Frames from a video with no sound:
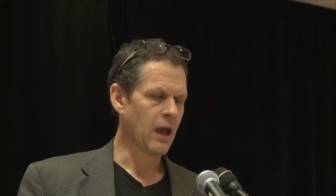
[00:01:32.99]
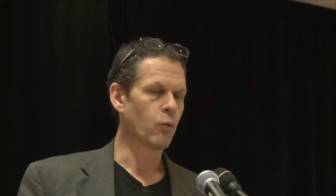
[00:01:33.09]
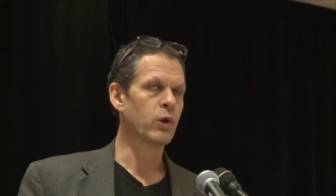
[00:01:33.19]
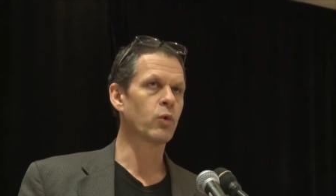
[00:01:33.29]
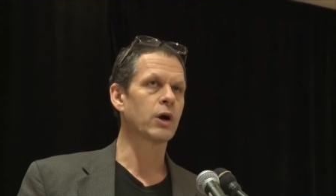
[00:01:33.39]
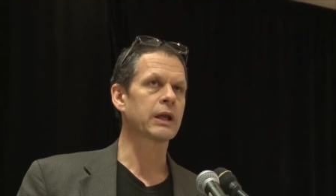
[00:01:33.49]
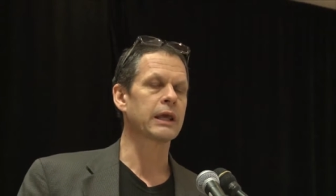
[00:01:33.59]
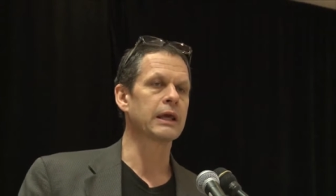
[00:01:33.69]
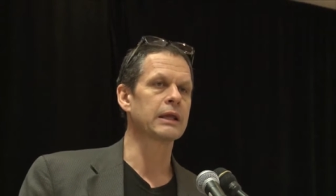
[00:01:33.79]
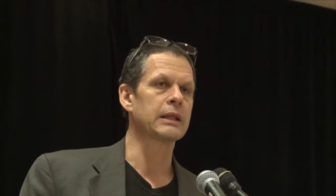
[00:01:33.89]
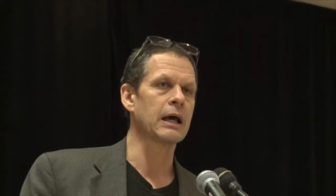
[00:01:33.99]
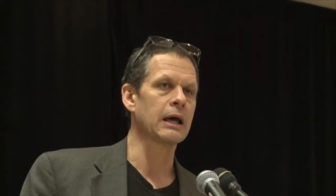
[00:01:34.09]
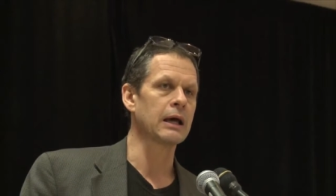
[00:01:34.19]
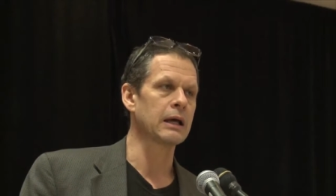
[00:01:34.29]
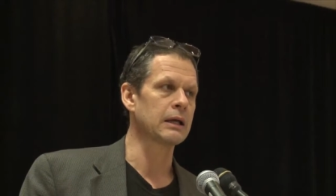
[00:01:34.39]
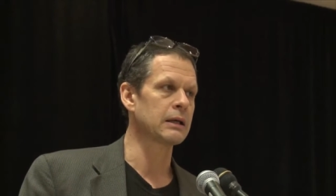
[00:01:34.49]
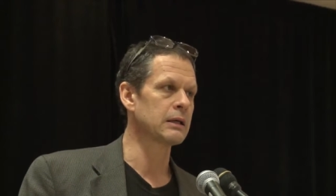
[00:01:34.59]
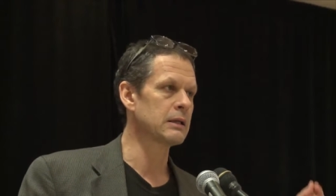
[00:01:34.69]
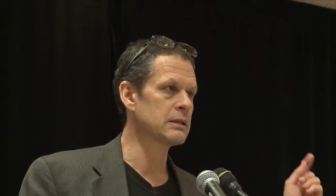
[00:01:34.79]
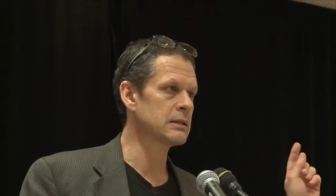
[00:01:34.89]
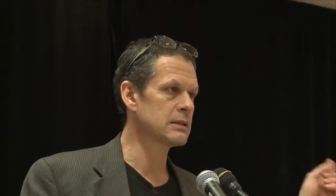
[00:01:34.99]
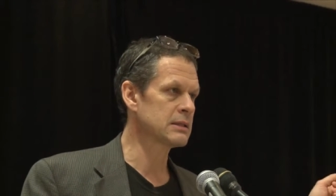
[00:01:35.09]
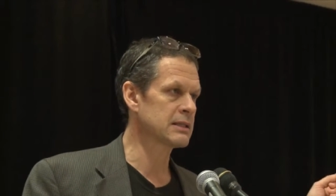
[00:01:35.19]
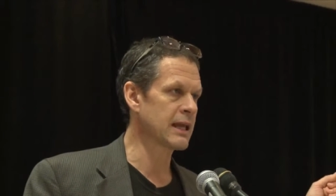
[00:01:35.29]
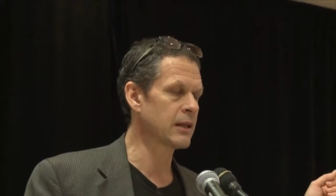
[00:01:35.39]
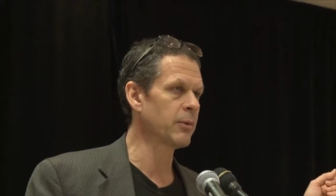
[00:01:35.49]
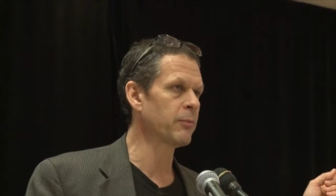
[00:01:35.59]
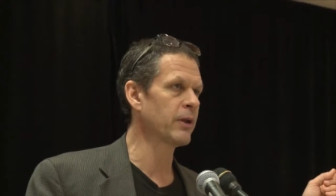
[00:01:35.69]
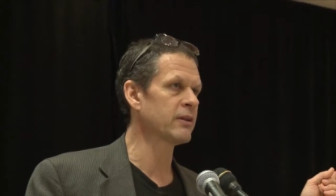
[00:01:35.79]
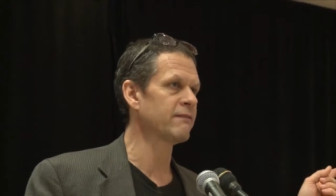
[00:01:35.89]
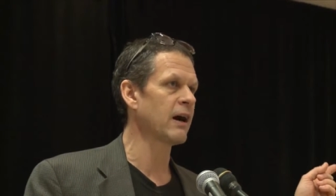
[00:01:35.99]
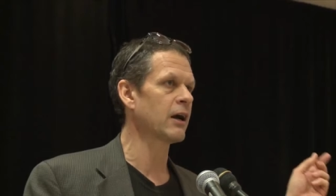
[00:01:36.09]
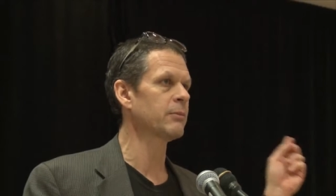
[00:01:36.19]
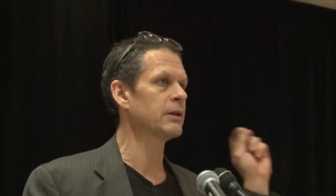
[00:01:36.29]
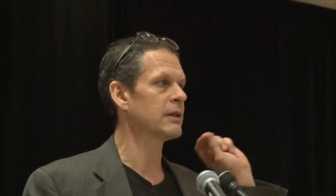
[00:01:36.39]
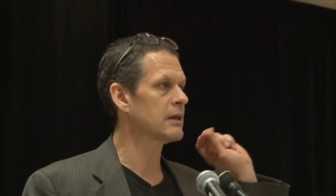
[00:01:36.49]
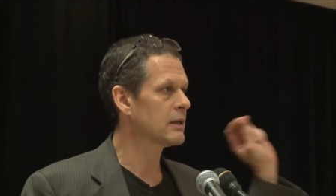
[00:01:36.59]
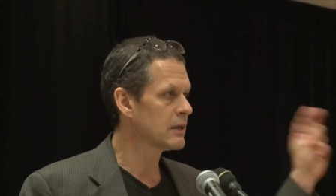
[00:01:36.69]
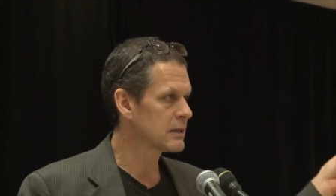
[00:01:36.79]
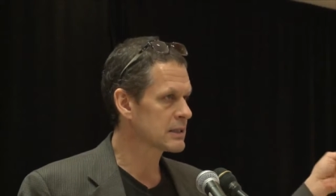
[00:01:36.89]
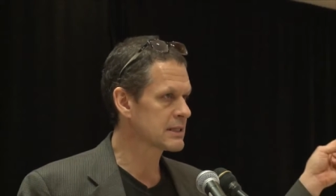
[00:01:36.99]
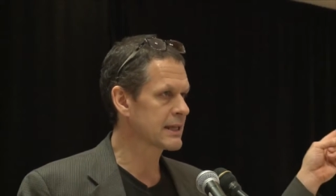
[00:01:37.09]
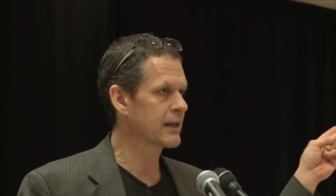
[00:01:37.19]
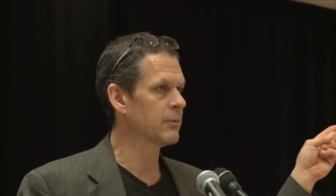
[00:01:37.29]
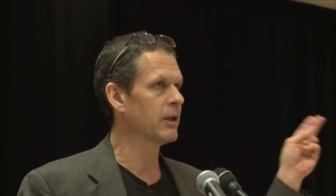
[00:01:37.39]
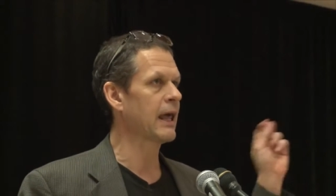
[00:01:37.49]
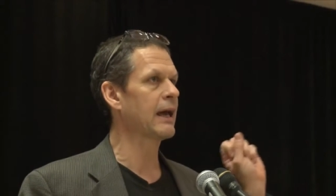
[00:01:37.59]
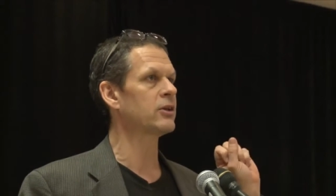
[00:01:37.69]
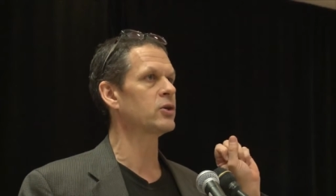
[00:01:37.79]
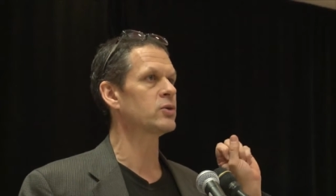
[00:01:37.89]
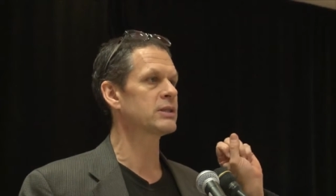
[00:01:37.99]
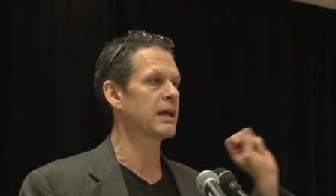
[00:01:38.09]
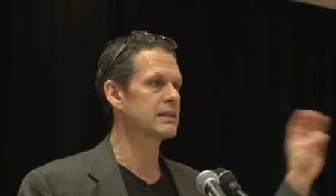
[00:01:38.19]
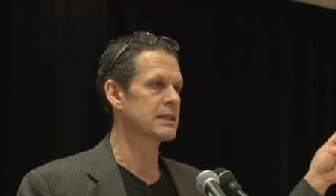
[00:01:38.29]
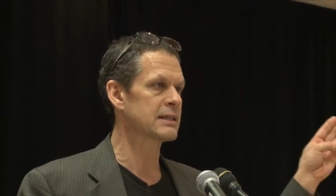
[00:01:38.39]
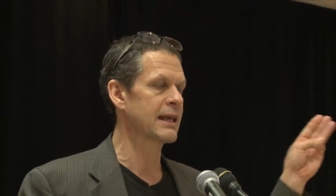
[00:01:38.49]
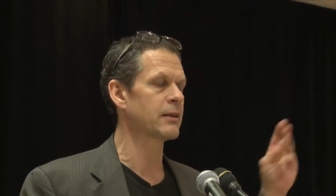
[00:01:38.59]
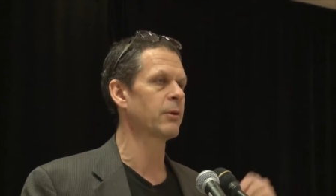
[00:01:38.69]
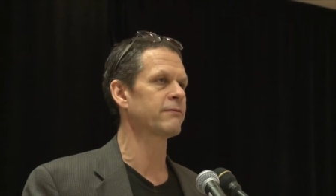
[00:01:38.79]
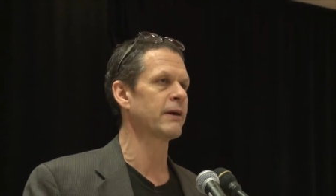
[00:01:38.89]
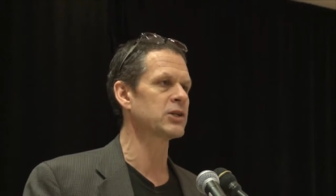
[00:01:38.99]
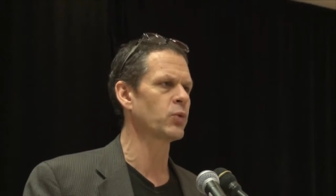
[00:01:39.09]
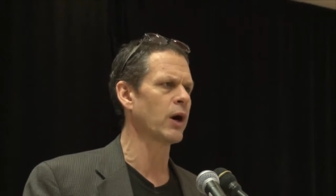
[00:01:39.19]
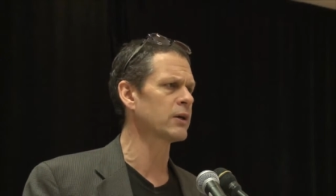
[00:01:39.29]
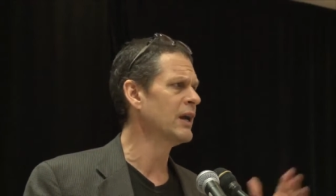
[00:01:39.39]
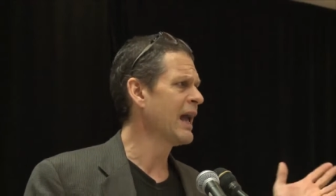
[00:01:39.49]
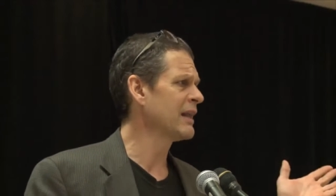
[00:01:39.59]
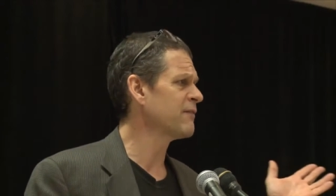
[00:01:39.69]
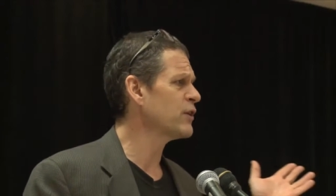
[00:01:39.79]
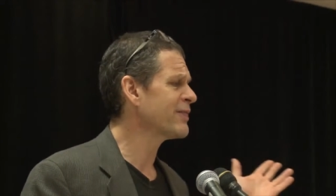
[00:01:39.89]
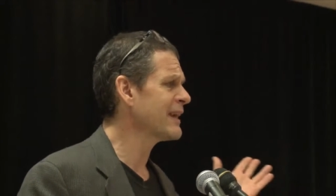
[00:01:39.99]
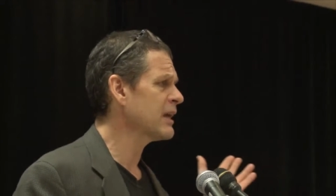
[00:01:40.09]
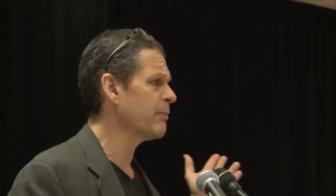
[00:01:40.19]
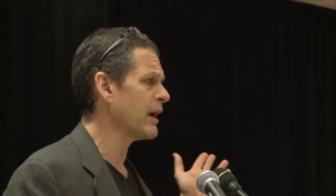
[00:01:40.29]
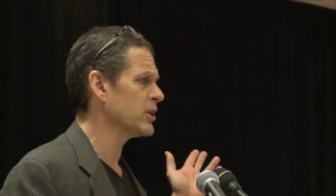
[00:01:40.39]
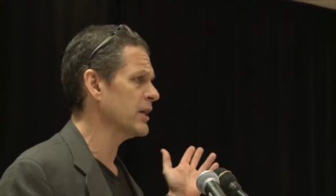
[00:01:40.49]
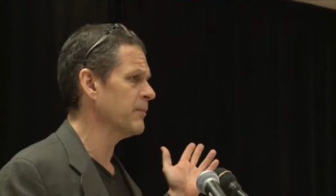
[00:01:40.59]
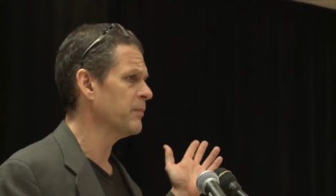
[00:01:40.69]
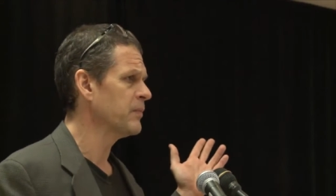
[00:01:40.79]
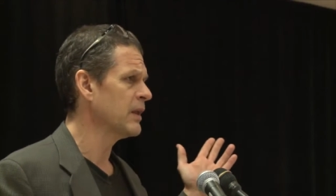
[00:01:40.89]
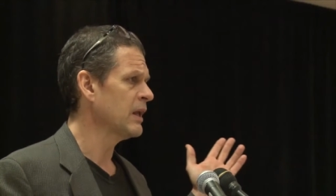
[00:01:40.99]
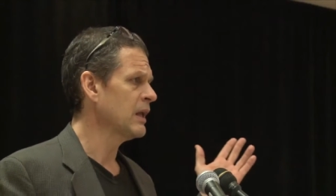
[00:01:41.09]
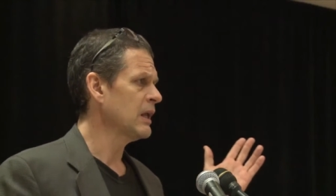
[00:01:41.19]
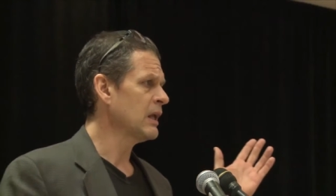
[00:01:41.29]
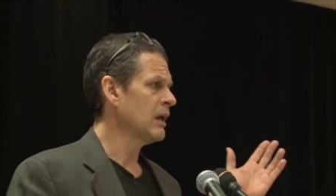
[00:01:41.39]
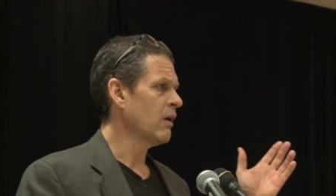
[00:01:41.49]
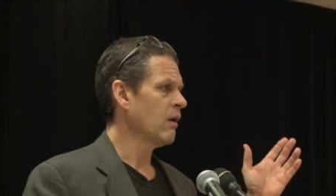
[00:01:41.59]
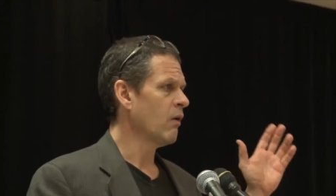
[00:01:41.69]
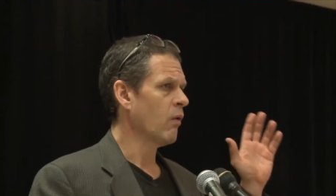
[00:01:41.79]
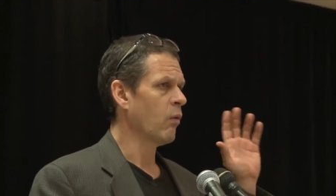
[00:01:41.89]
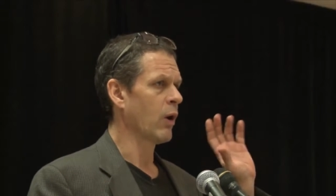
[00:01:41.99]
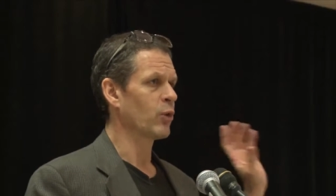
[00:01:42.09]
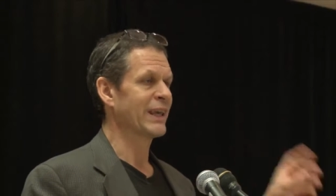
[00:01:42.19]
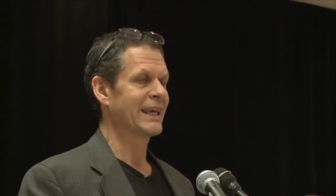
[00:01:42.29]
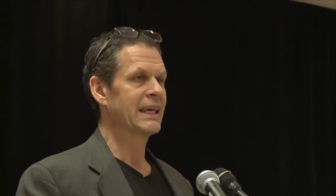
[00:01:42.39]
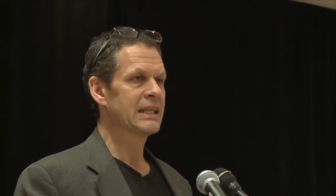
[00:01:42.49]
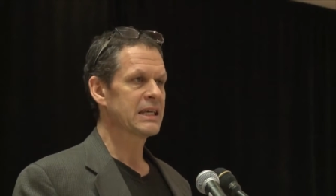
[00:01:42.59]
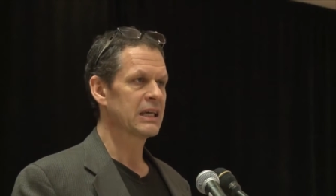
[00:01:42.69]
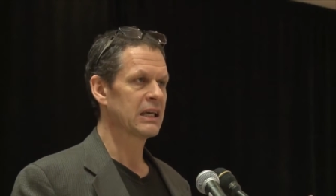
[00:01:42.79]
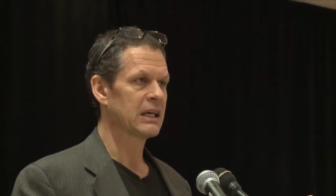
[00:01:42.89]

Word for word: We work in uh, sustainable built environment sustainable land use and sustainable fresh water. And if you think about it, what we eat,